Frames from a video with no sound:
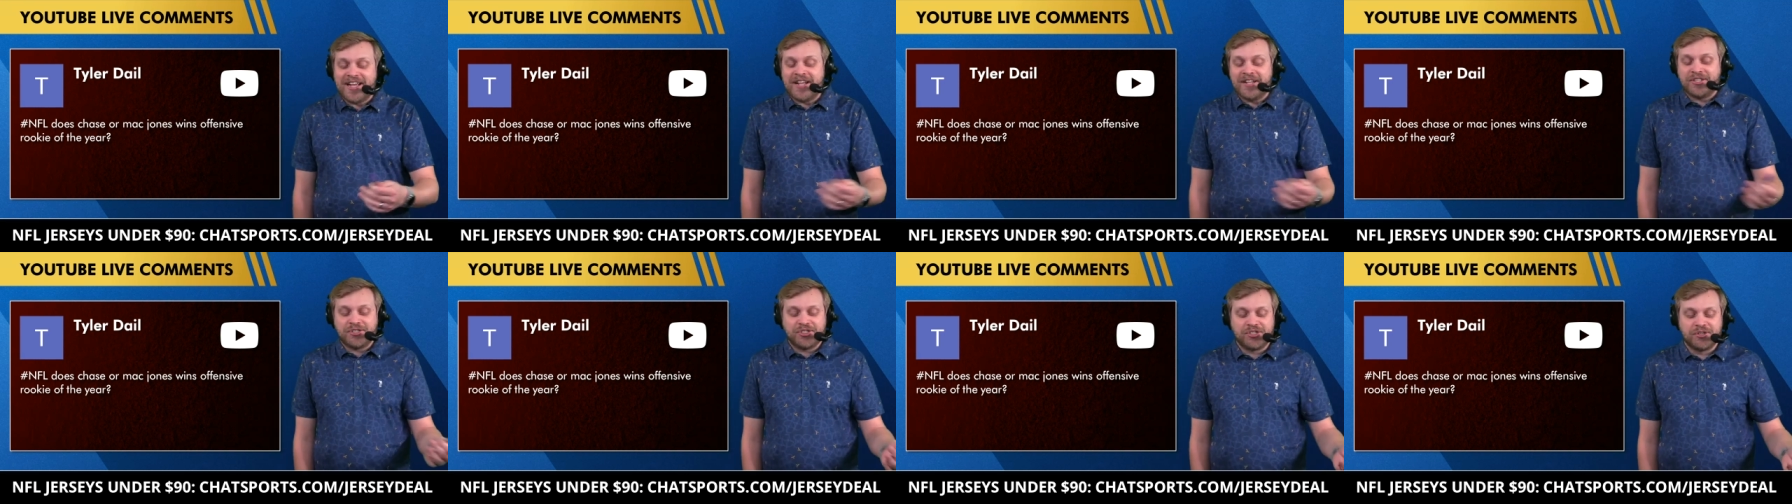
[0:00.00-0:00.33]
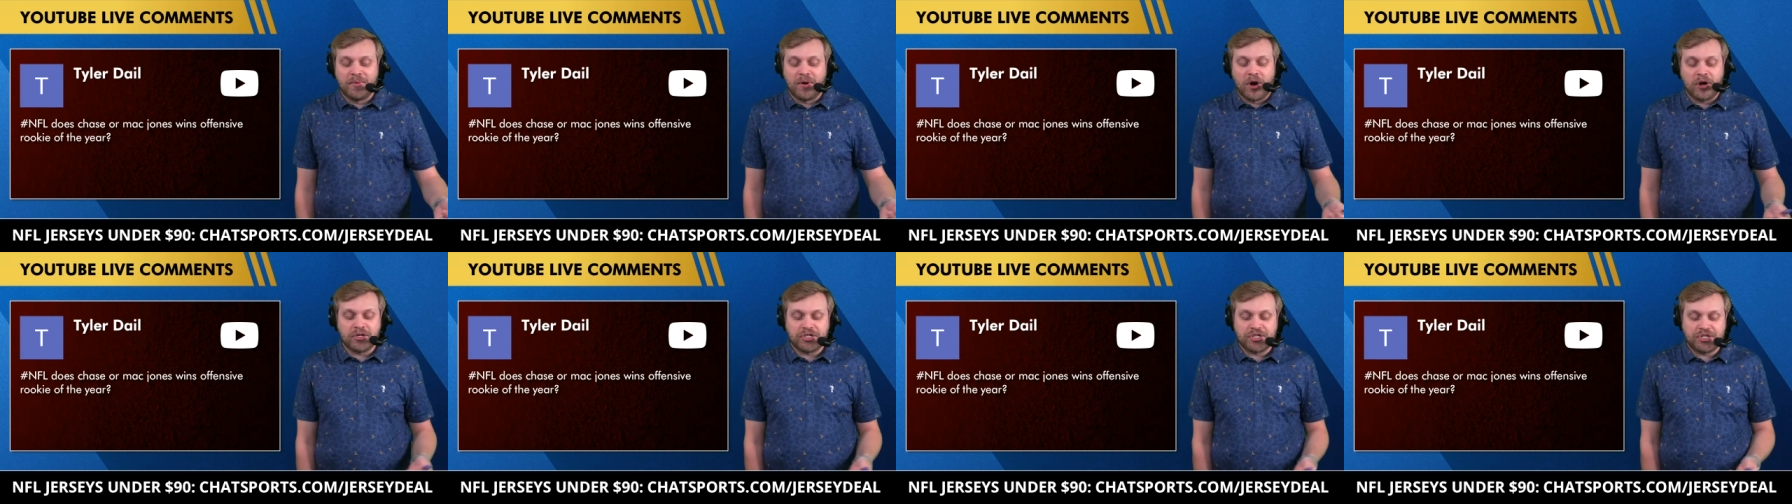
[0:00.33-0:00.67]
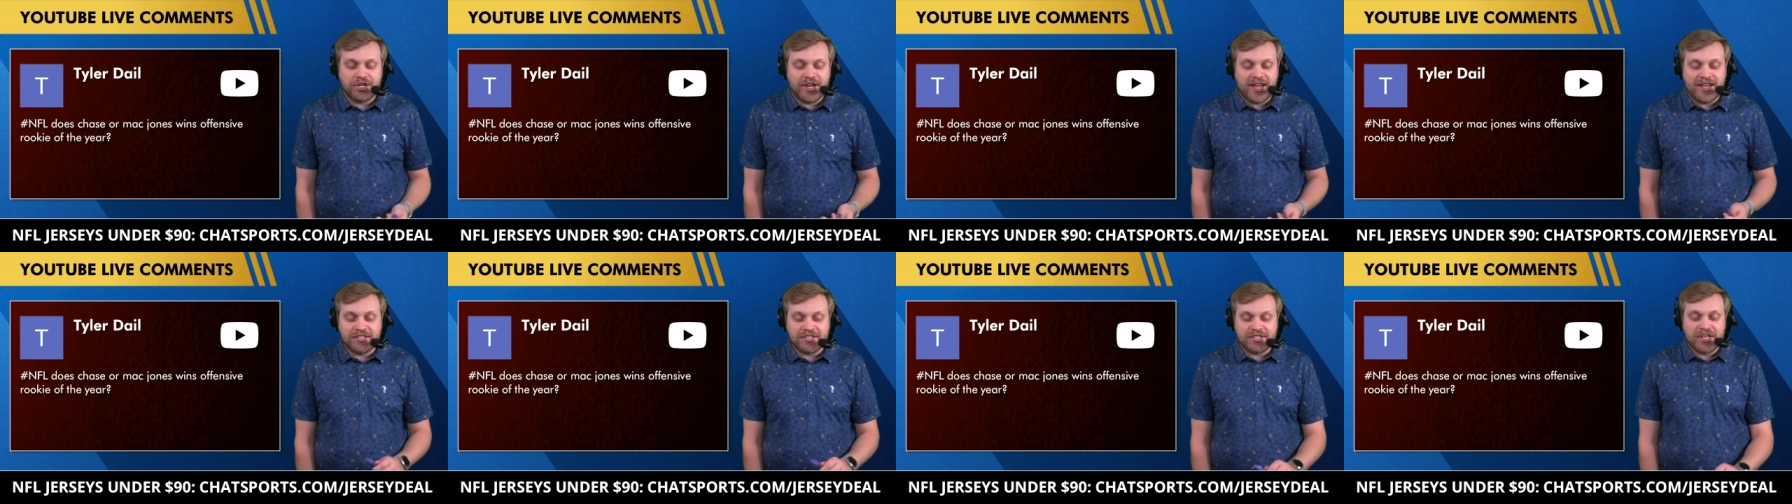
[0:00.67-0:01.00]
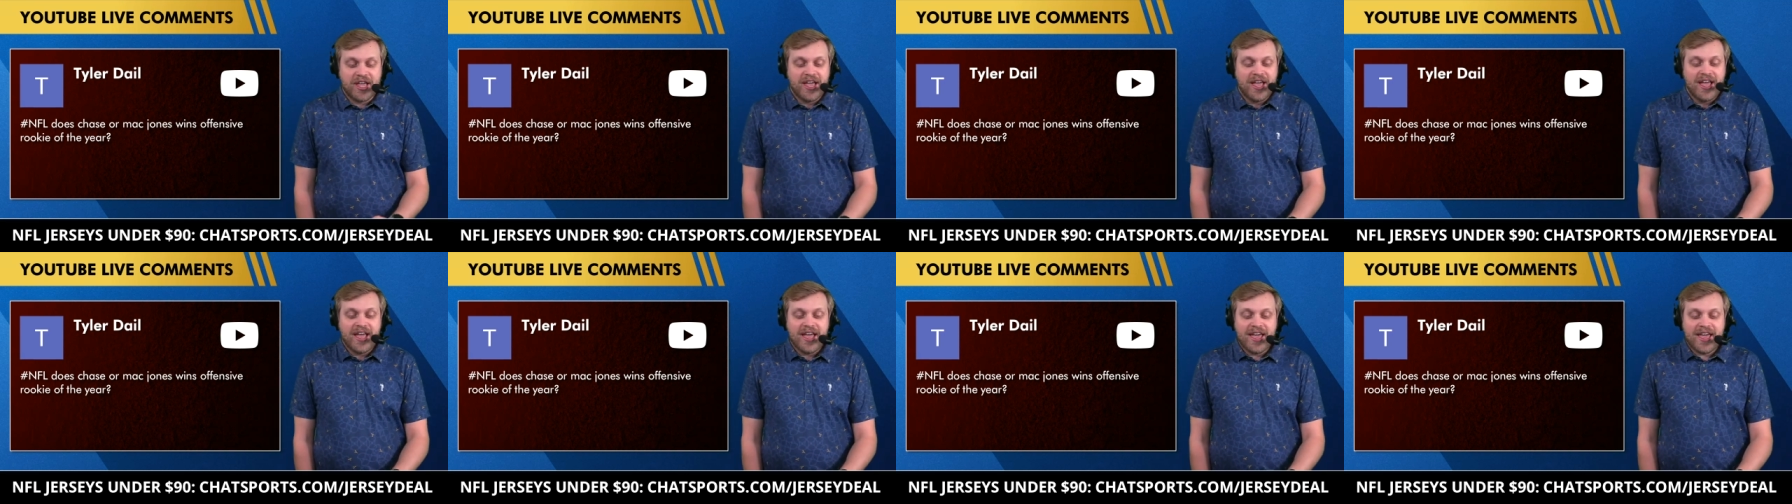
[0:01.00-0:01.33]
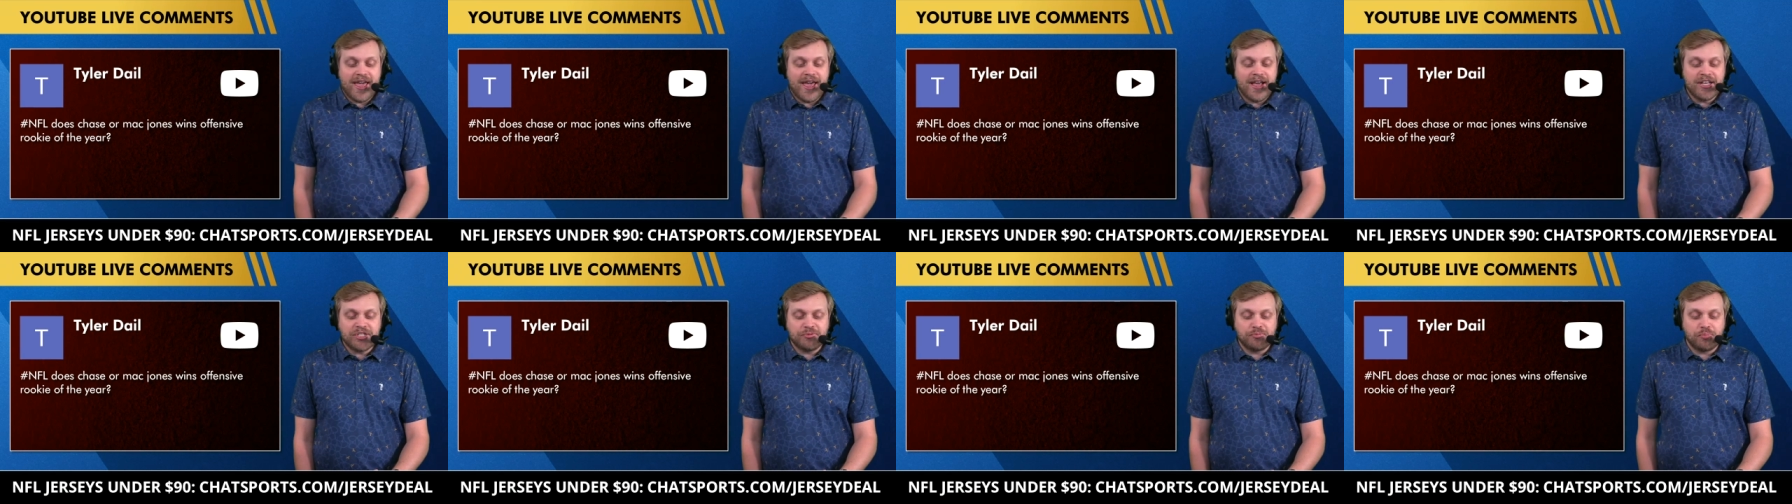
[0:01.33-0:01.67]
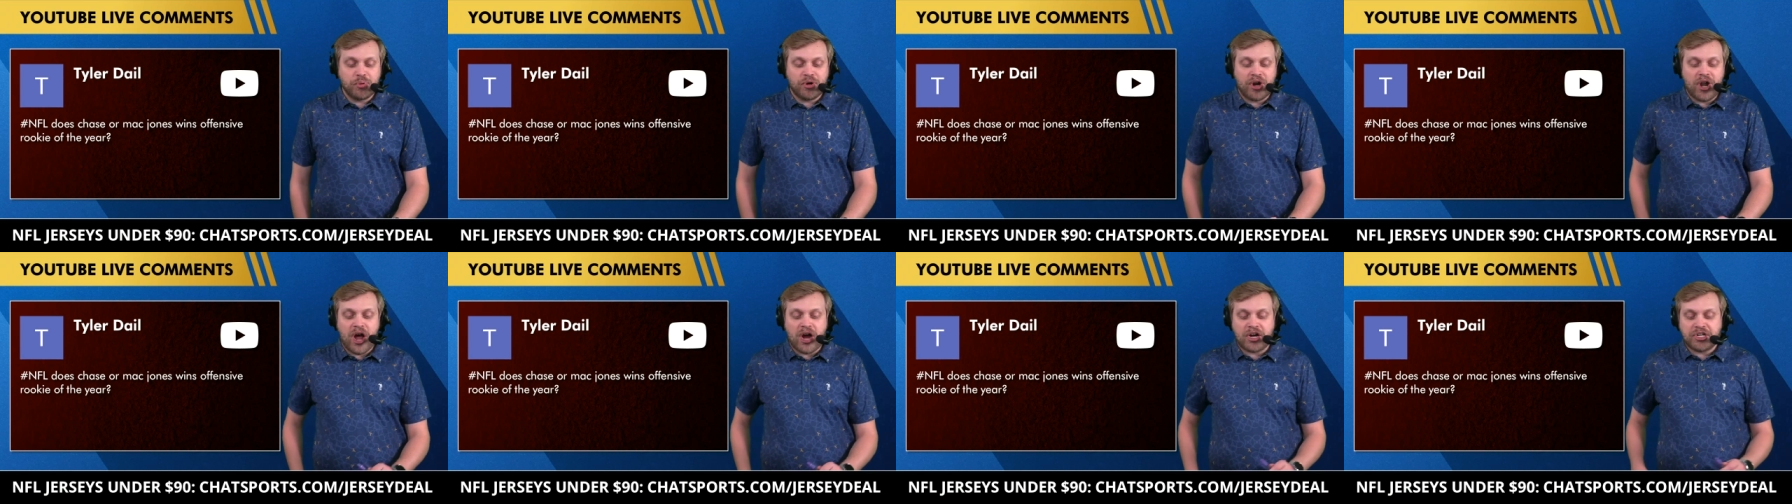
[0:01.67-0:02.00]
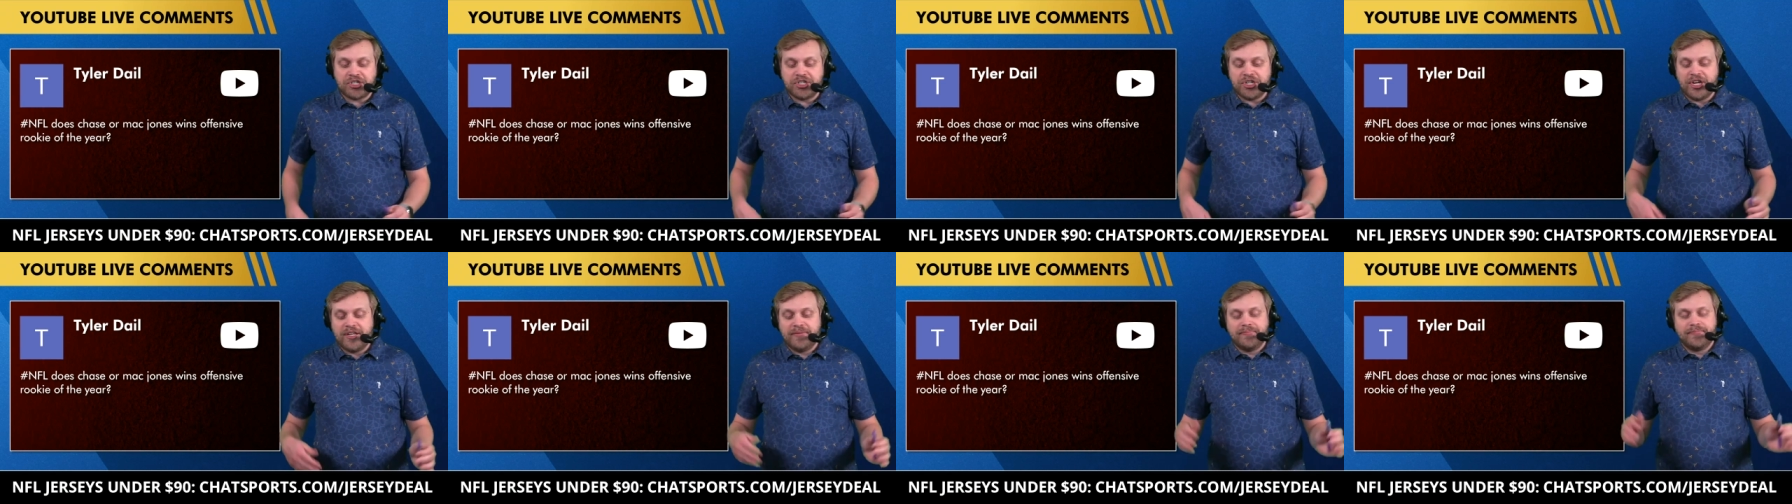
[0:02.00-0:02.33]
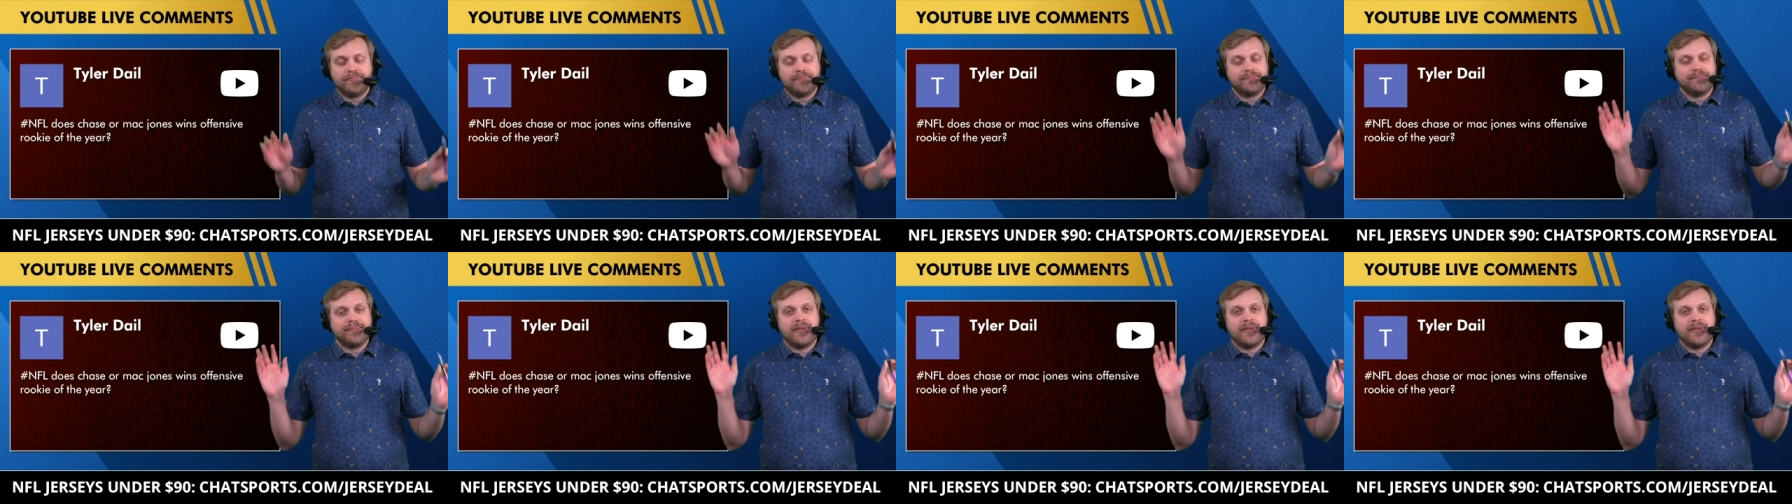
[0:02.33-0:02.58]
It's Ja'Marr Chase. His production